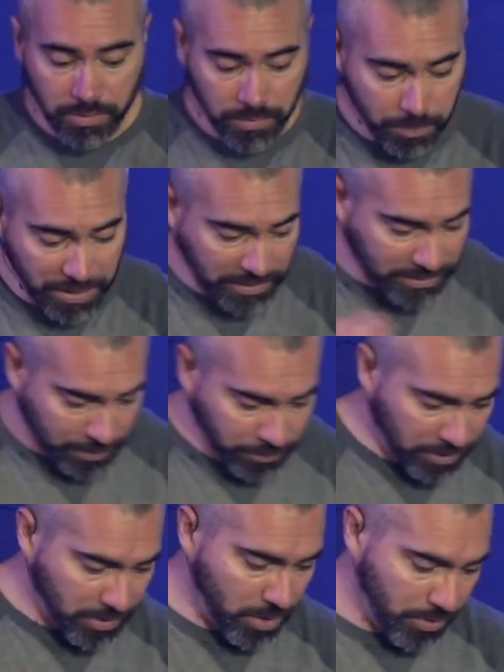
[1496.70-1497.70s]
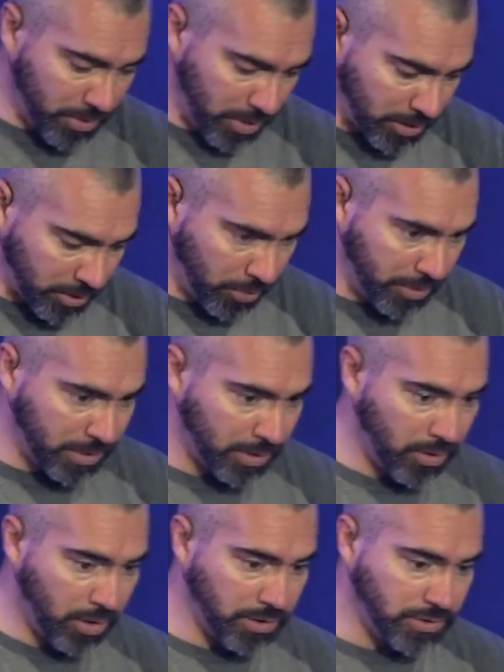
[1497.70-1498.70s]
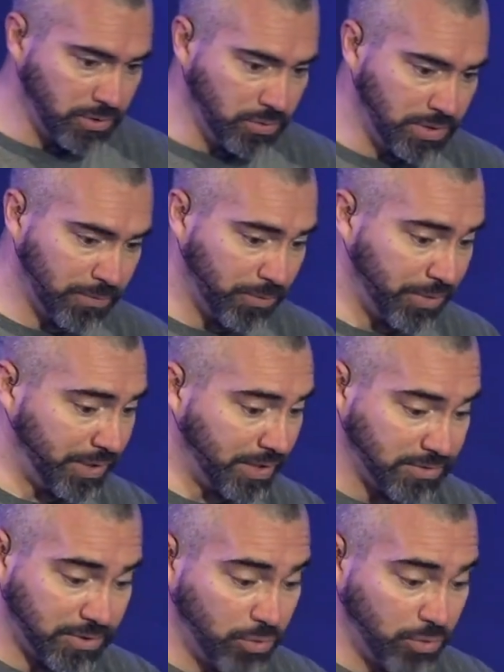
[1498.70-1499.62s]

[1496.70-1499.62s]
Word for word: being tempted to go there and going there are two different things. So,